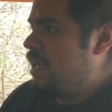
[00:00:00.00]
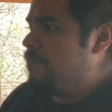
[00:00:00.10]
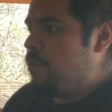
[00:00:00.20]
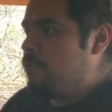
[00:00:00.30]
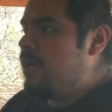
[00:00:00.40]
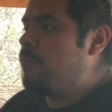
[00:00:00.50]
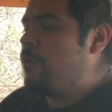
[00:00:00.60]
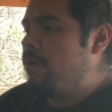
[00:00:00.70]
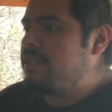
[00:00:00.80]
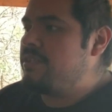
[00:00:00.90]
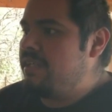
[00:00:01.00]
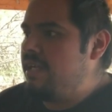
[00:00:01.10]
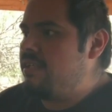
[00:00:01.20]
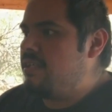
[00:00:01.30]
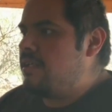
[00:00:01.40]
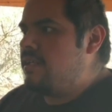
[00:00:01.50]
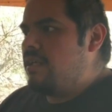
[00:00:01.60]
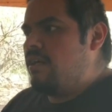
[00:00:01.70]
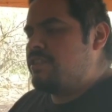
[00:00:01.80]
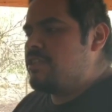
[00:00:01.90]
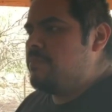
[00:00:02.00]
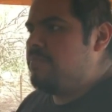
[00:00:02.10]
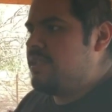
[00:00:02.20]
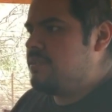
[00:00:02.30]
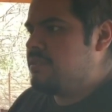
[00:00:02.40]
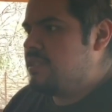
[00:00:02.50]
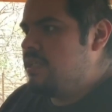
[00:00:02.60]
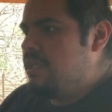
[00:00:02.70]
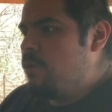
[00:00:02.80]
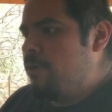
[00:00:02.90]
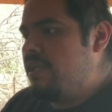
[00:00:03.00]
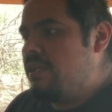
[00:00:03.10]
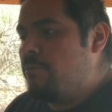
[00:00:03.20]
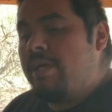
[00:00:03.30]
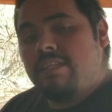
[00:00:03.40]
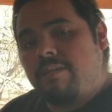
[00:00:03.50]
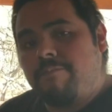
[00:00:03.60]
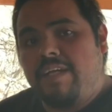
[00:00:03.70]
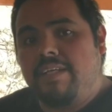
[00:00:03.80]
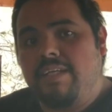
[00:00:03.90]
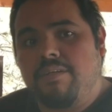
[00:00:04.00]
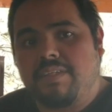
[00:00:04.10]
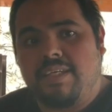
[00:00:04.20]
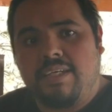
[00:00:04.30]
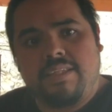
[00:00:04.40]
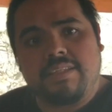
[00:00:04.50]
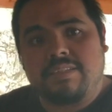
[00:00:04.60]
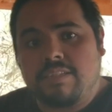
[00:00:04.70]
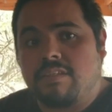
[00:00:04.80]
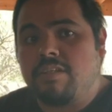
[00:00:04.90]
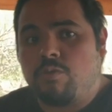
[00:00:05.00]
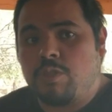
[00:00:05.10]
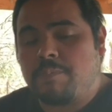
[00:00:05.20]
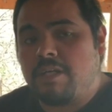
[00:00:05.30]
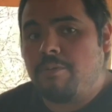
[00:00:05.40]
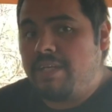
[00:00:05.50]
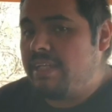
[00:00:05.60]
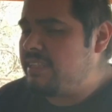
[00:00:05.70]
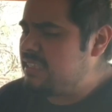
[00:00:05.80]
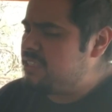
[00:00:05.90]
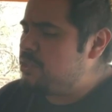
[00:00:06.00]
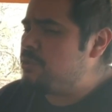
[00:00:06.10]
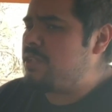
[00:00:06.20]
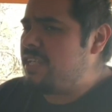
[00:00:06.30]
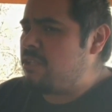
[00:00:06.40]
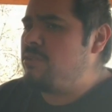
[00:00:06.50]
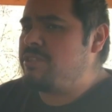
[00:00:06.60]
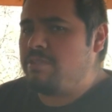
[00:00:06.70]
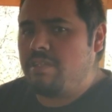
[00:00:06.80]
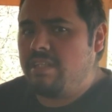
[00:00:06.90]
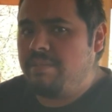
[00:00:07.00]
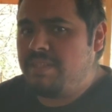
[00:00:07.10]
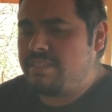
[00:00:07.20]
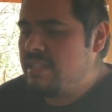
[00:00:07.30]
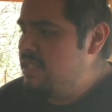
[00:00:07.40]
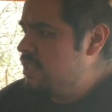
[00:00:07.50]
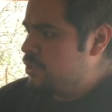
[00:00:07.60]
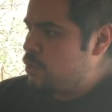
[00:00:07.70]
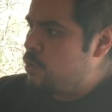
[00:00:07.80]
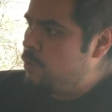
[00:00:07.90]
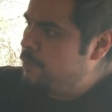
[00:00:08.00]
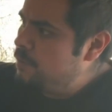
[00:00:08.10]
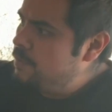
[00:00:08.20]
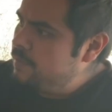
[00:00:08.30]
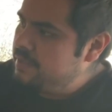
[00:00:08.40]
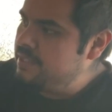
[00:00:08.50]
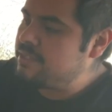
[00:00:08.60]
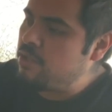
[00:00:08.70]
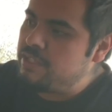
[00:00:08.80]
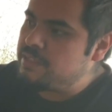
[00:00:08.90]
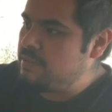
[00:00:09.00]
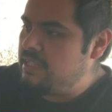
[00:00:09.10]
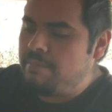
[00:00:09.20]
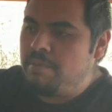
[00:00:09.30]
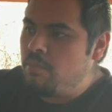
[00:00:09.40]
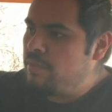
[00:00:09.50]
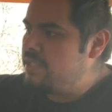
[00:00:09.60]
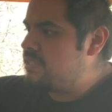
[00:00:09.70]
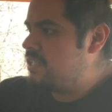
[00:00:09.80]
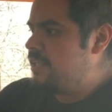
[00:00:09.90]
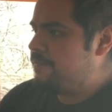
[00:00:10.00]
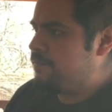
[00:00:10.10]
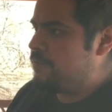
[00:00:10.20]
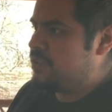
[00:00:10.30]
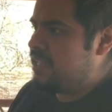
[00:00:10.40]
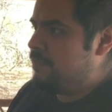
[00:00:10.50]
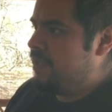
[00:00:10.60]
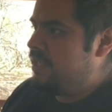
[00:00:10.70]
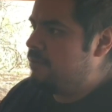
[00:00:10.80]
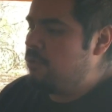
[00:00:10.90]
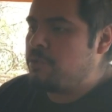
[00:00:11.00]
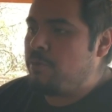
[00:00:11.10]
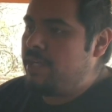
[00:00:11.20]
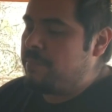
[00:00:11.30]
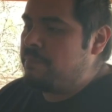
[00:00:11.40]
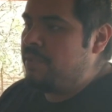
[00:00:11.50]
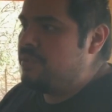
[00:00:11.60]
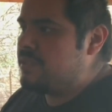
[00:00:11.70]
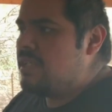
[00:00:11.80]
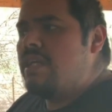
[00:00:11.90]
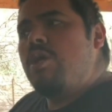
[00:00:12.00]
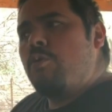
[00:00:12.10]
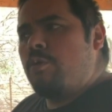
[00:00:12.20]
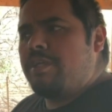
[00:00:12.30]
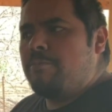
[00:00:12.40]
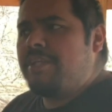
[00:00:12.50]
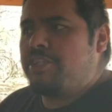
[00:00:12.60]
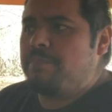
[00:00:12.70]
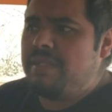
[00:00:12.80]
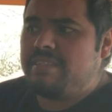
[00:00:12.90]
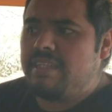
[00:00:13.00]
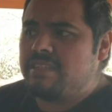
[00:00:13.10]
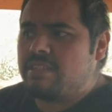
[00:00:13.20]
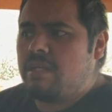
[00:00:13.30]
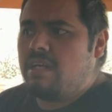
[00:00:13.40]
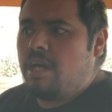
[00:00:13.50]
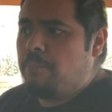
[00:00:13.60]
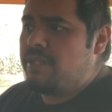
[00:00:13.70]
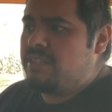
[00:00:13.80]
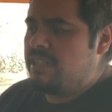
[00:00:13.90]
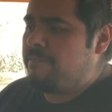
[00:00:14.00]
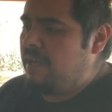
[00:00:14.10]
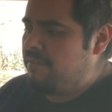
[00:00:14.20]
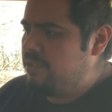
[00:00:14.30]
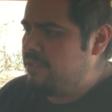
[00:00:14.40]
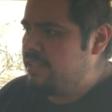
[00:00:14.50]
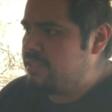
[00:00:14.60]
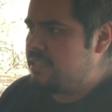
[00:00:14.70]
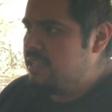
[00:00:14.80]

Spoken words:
But when we work together on certain builds, we ended up finding out that the 600 horsepower range is usually close to the limits. So this car is going to be more than safe for the time being. Once we up the boost, we should be seeing some upwards in the 500s.